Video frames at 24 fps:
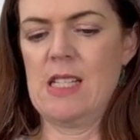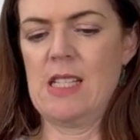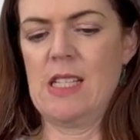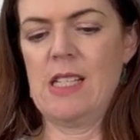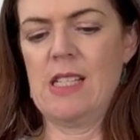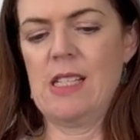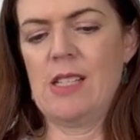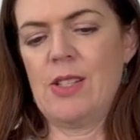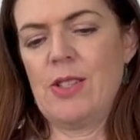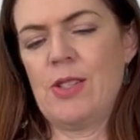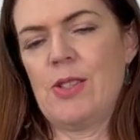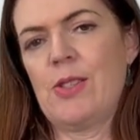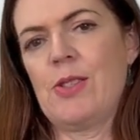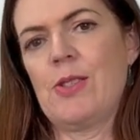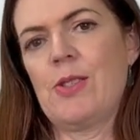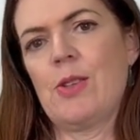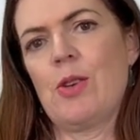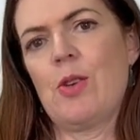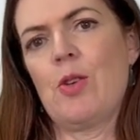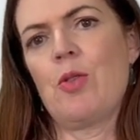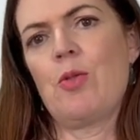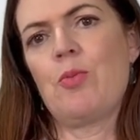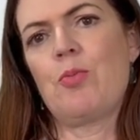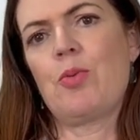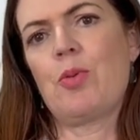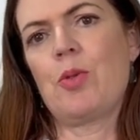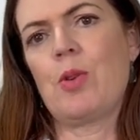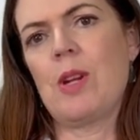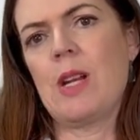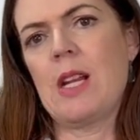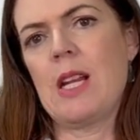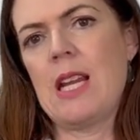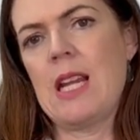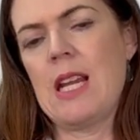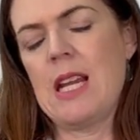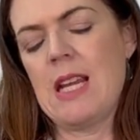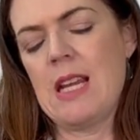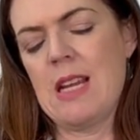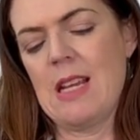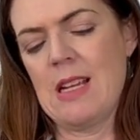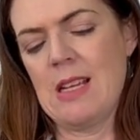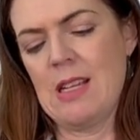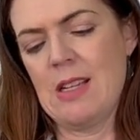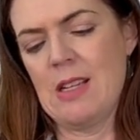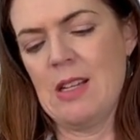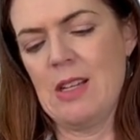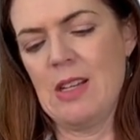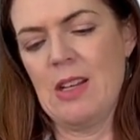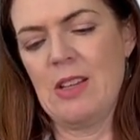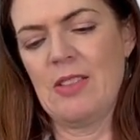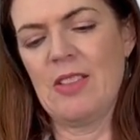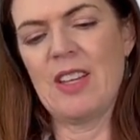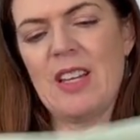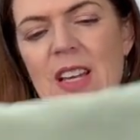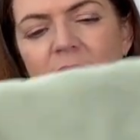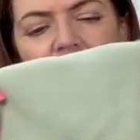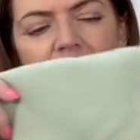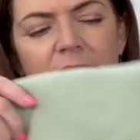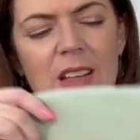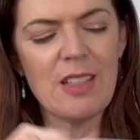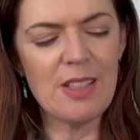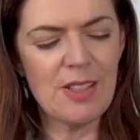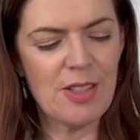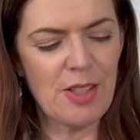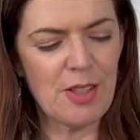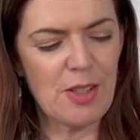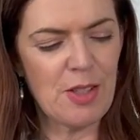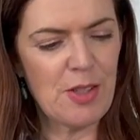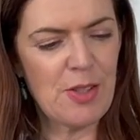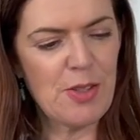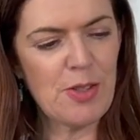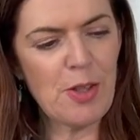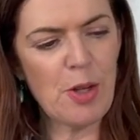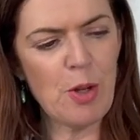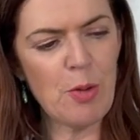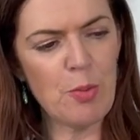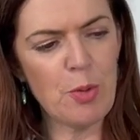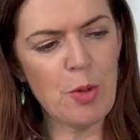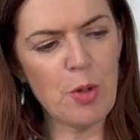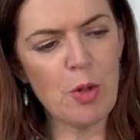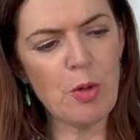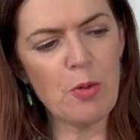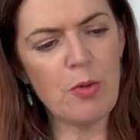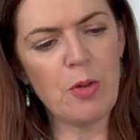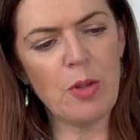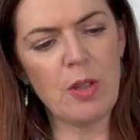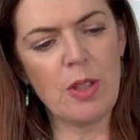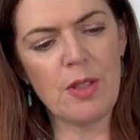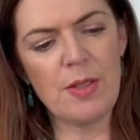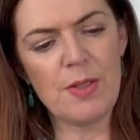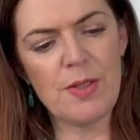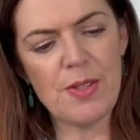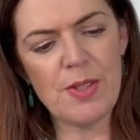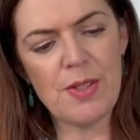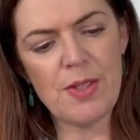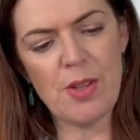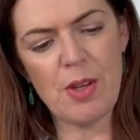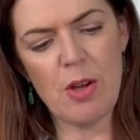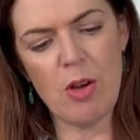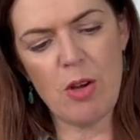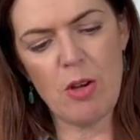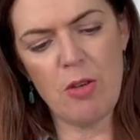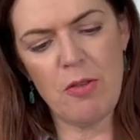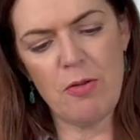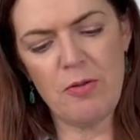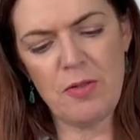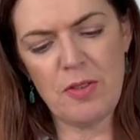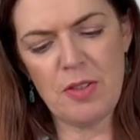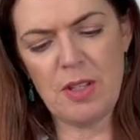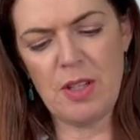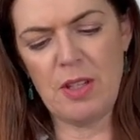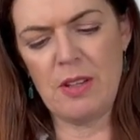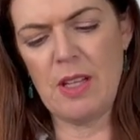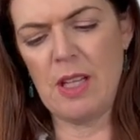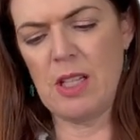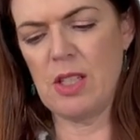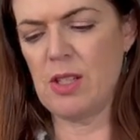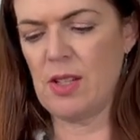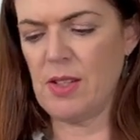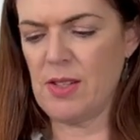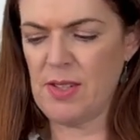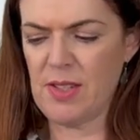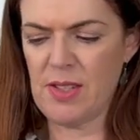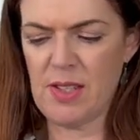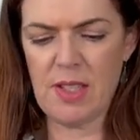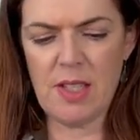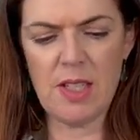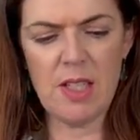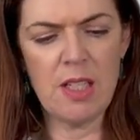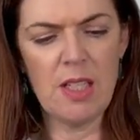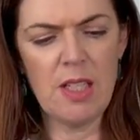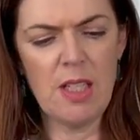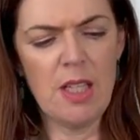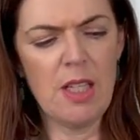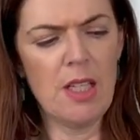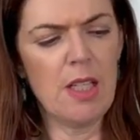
It's so pretty. The colours are just so beautiful and soft, and they're just,